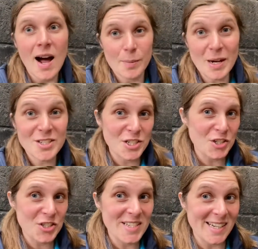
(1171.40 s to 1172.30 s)
I'm actually
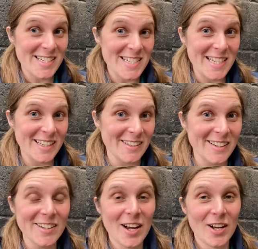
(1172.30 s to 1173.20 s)
just standing here,
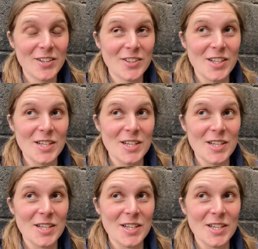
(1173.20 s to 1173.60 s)
and Arthur